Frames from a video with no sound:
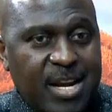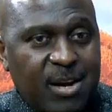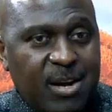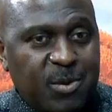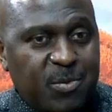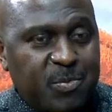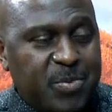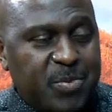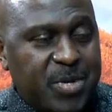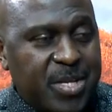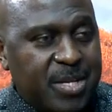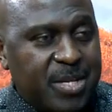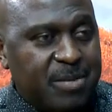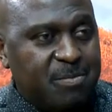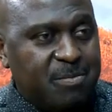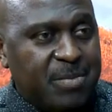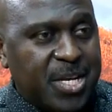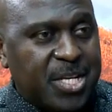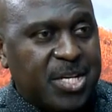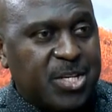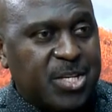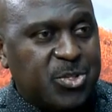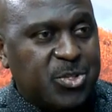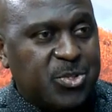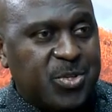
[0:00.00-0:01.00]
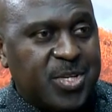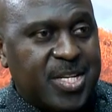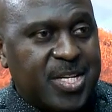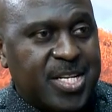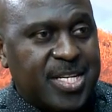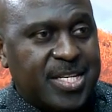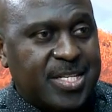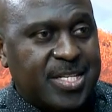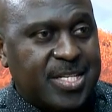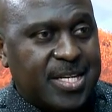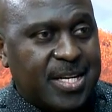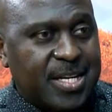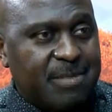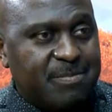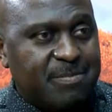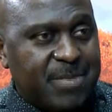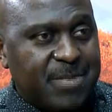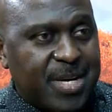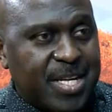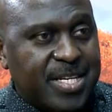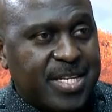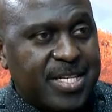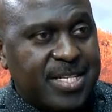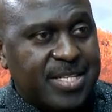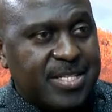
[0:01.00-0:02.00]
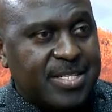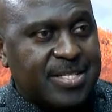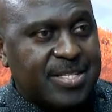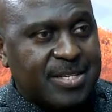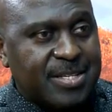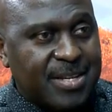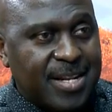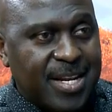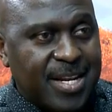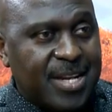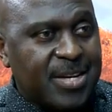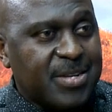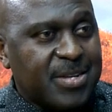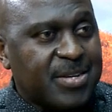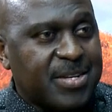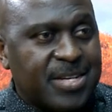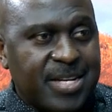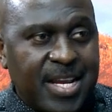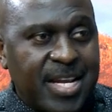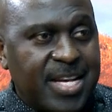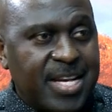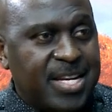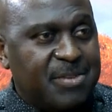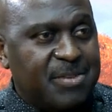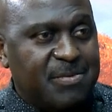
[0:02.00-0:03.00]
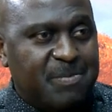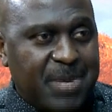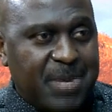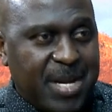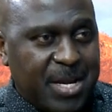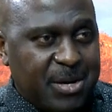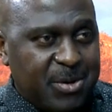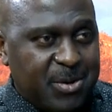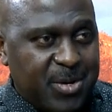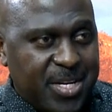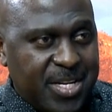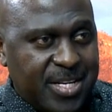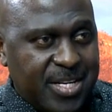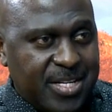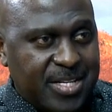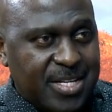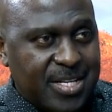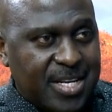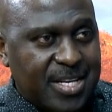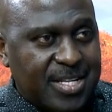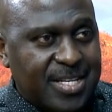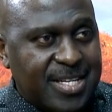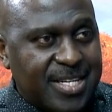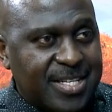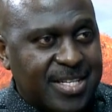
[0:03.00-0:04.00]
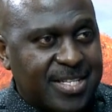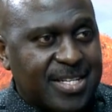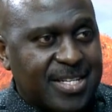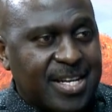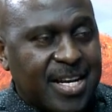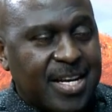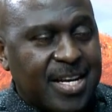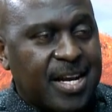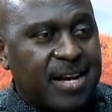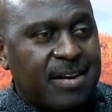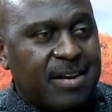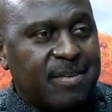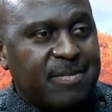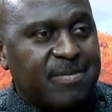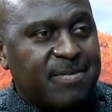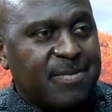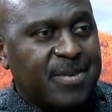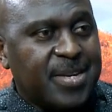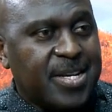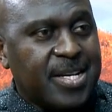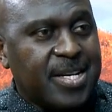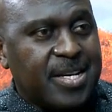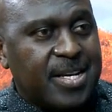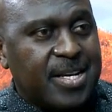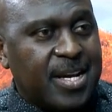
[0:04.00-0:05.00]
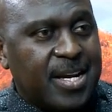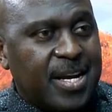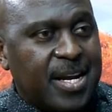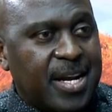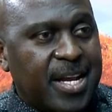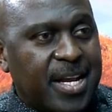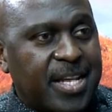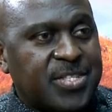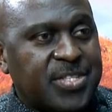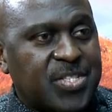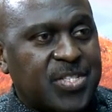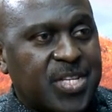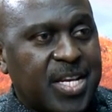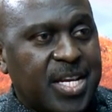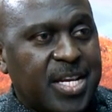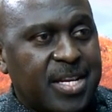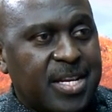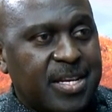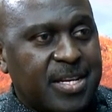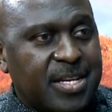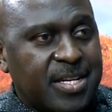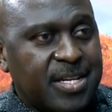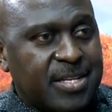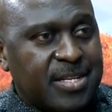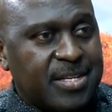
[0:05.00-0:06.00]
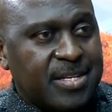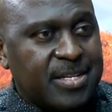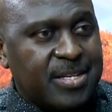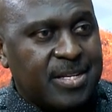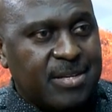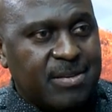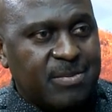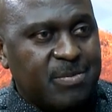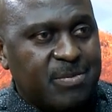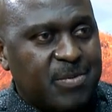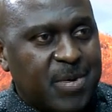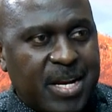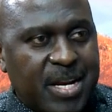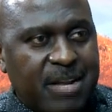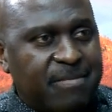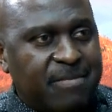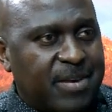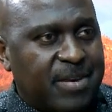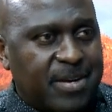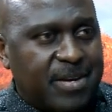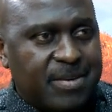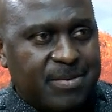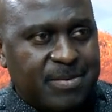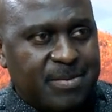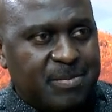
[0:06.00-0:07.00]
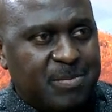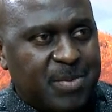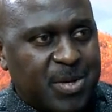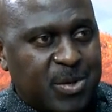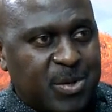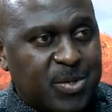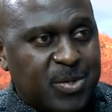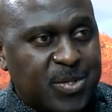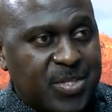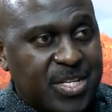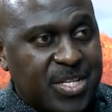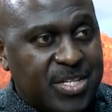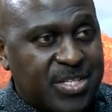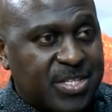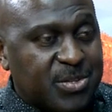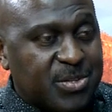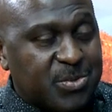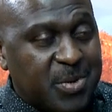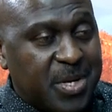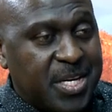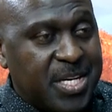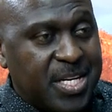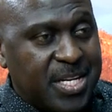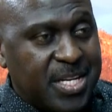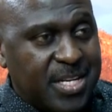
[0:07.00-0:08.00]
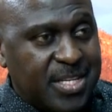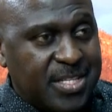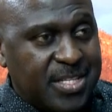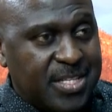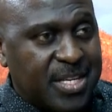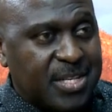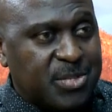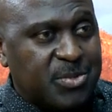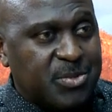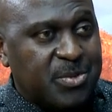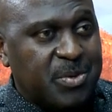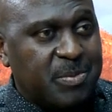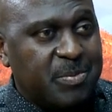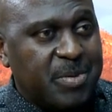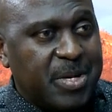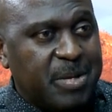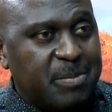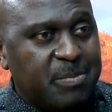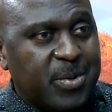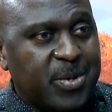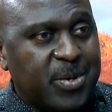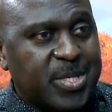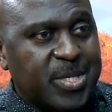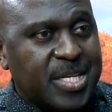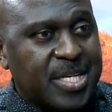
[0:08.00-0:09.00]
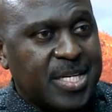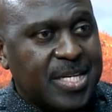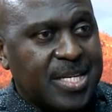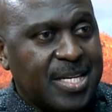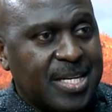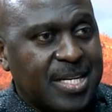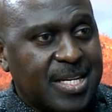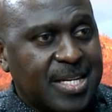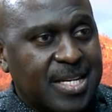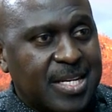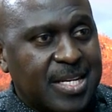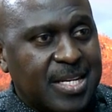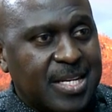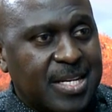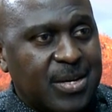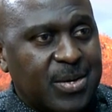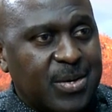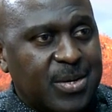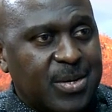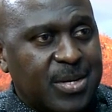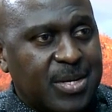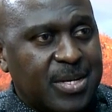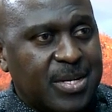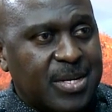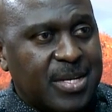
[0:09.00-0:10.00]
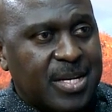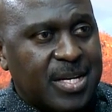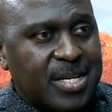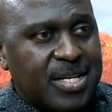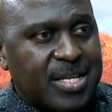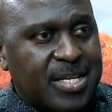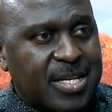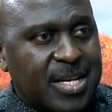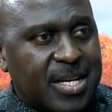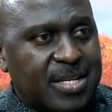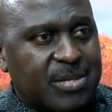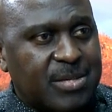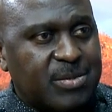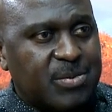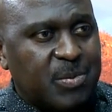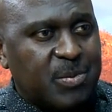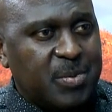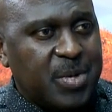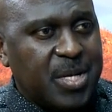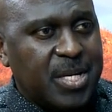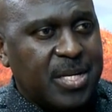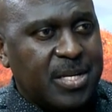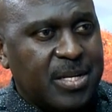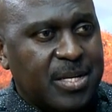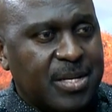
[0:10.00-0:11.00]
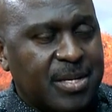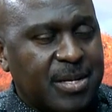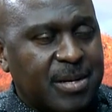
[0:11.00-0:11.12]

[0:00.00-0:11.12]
and I'll be making sure that at least any of my colleagues at least can have a say in whatever, because this screening is extremely important. You know, and that will mean